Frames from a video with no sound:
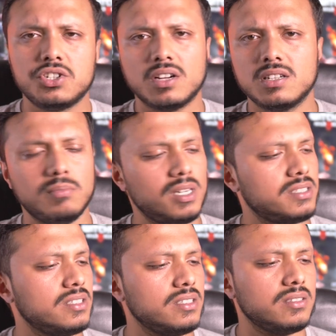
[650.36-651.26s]
shutter
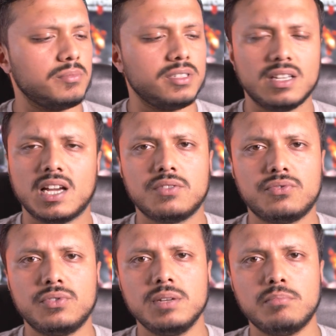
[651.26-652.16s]
button. I mean, they had
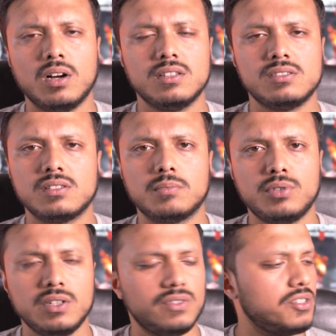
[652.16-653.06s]
3 buttons in the
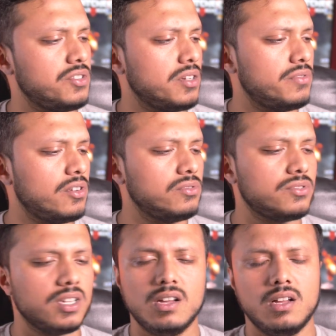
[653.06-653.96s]
previous gen phones.
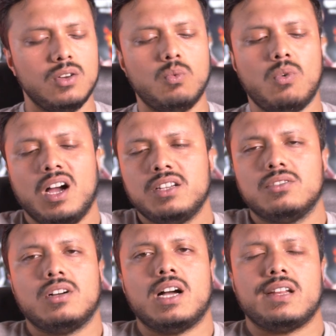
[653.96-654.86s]
Why
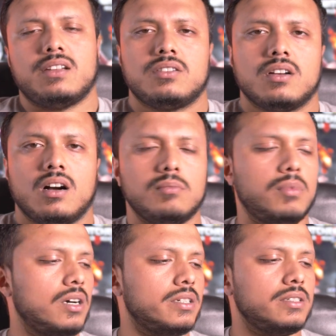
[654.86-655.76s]
not add a shutter
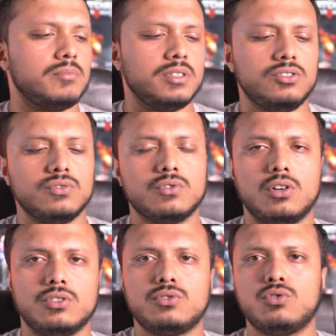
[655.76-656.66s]
button? I mean, you've
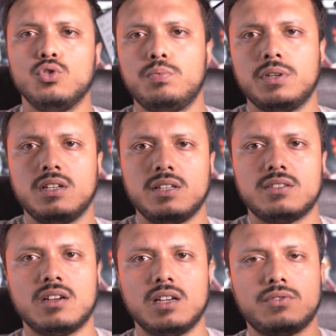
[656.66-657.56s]
got a stupidly
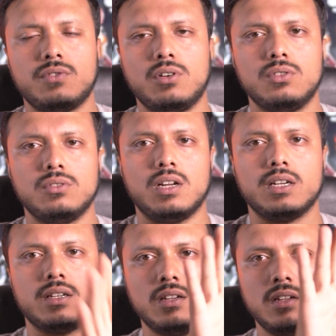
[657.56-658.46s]
sized phone, like